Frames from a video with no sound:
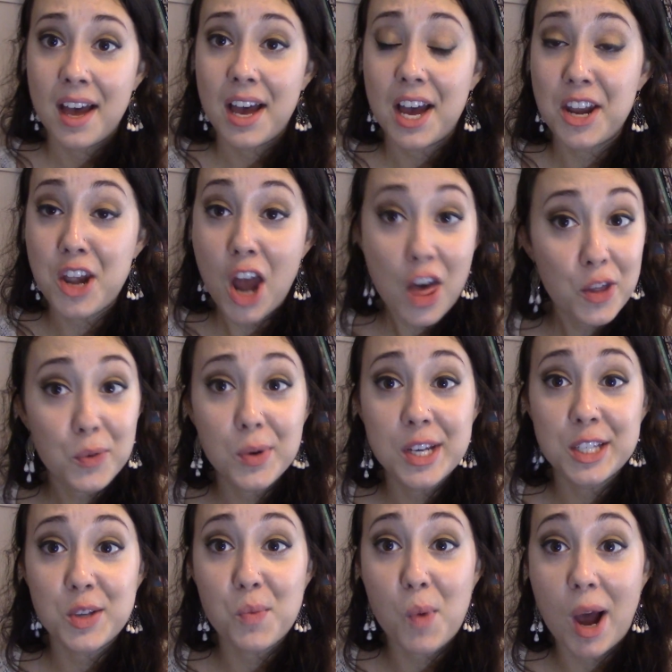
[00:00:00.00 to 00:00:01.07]
Another
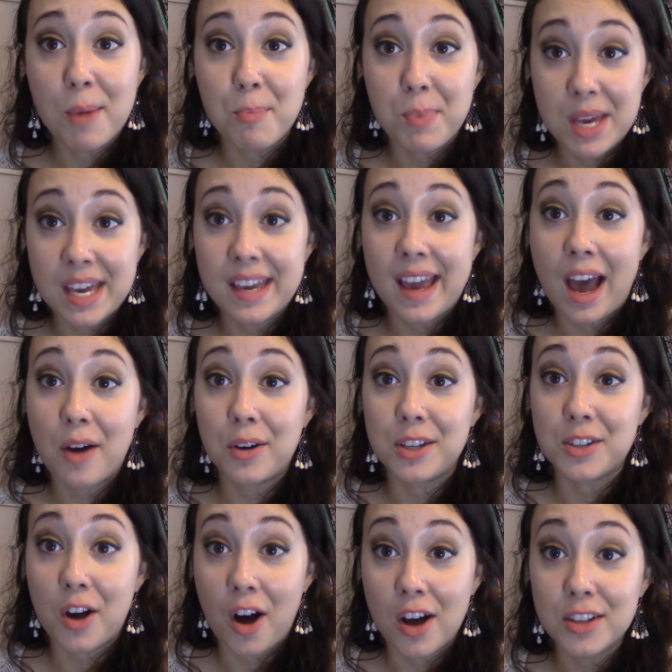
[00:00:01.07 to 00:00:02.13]
reason why being out
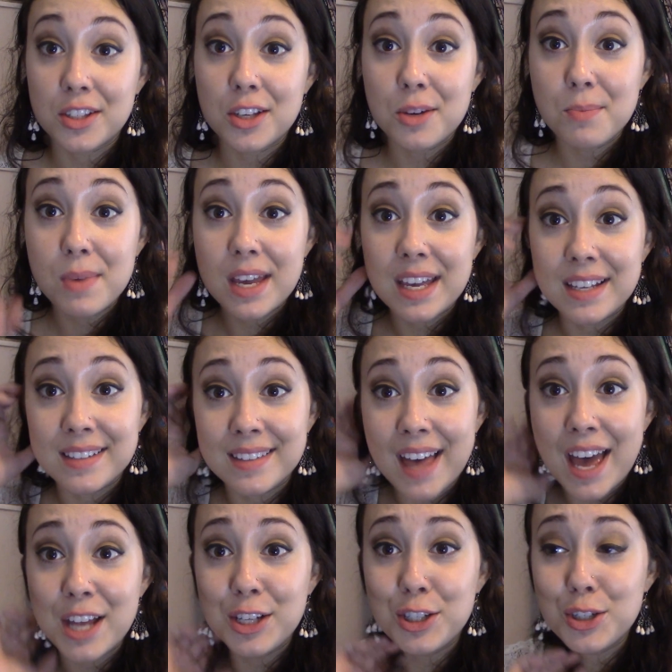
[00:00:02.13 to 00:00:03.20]
is awesome is
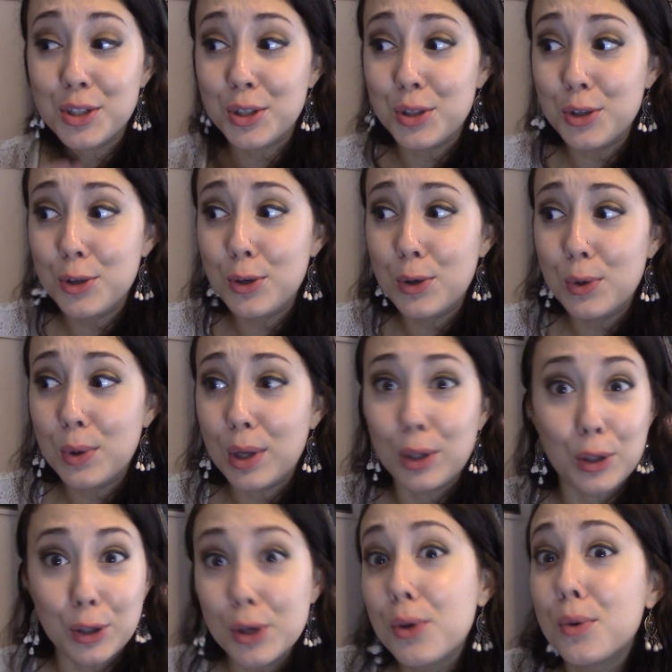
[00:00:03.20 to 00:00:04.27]
that you
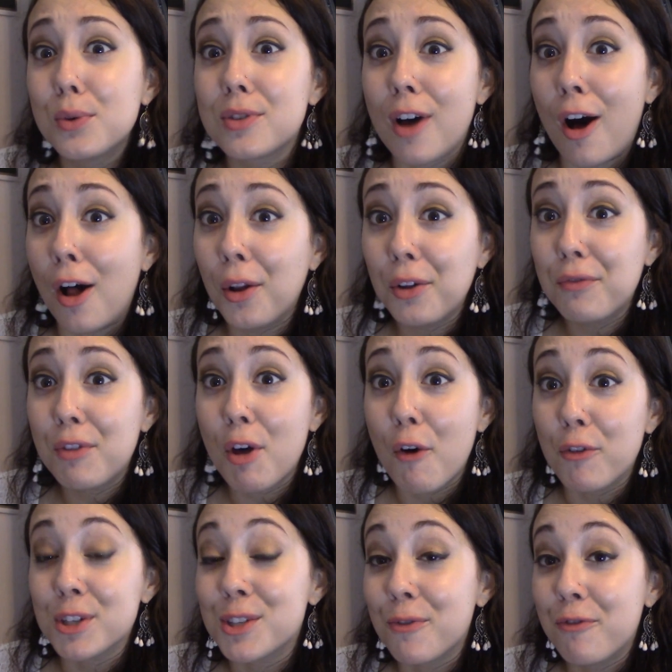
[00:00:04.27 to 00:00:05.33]
lose all of
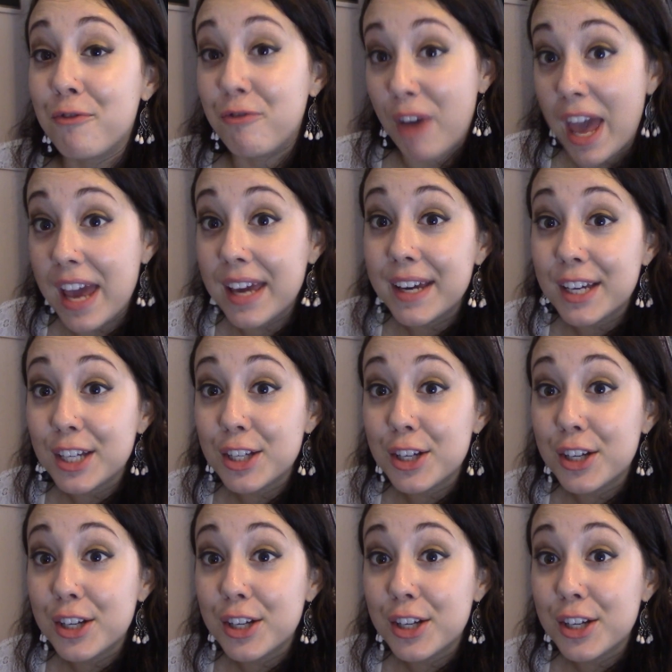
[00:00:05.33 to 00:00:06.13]
those fake